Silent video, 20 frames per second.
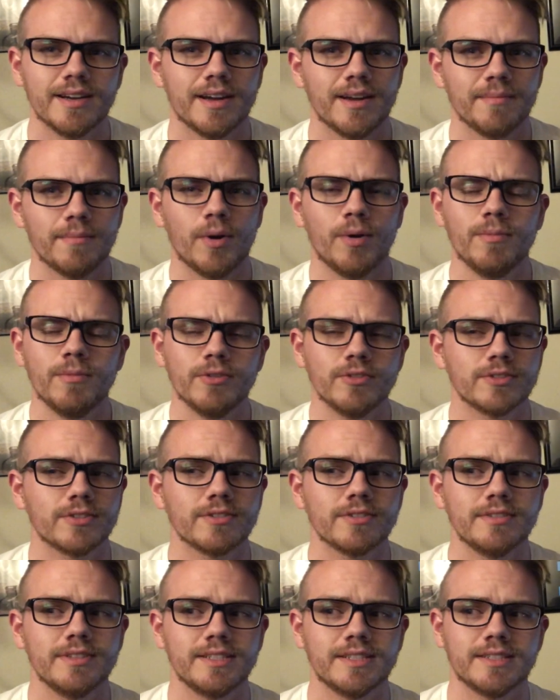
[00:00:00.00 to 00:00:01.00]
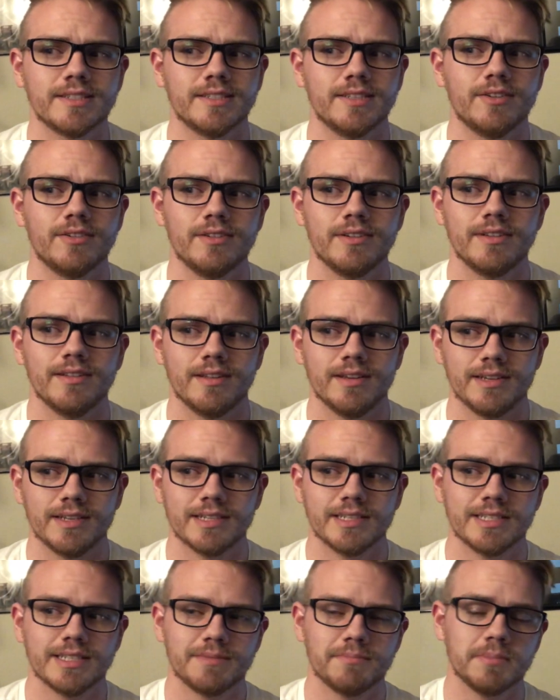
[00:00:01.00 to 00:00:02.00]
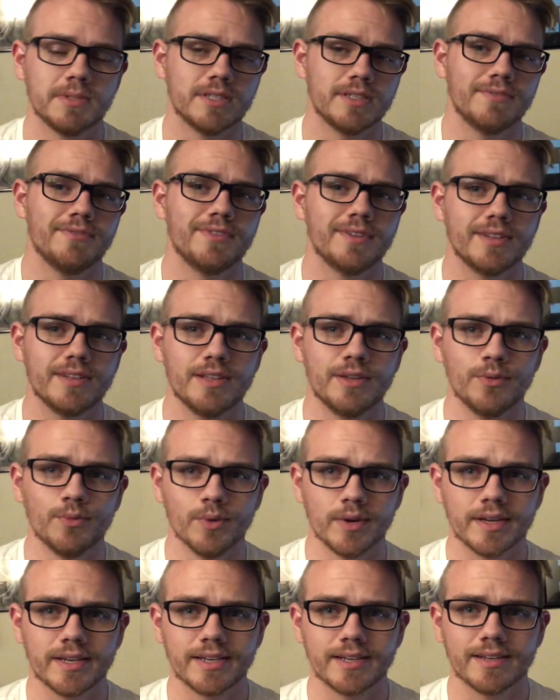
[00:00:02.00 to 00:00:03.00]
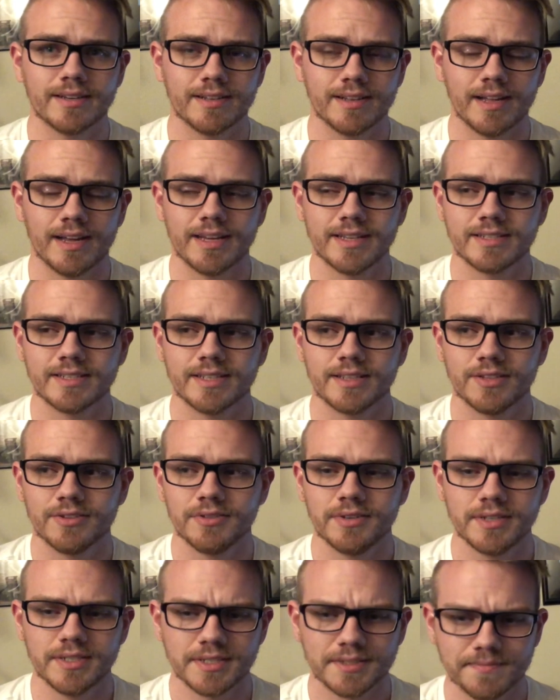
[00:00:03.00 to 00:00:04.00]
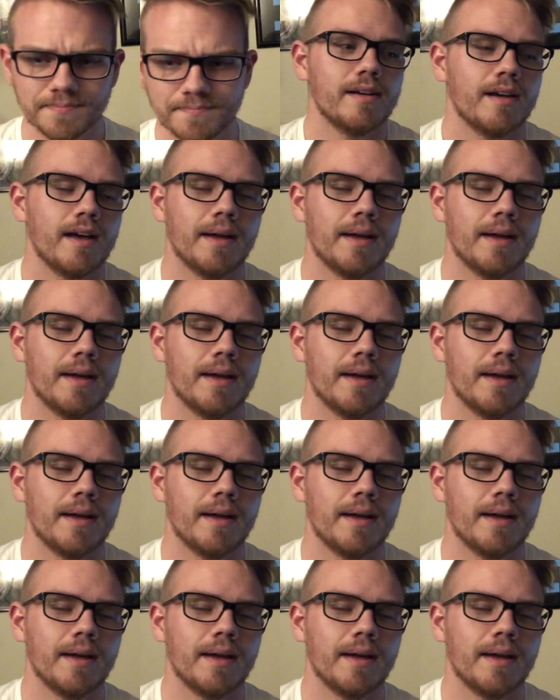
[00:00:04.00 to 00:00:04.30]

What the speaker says: I'm almost certain this is the only like specifically rigging class that there is.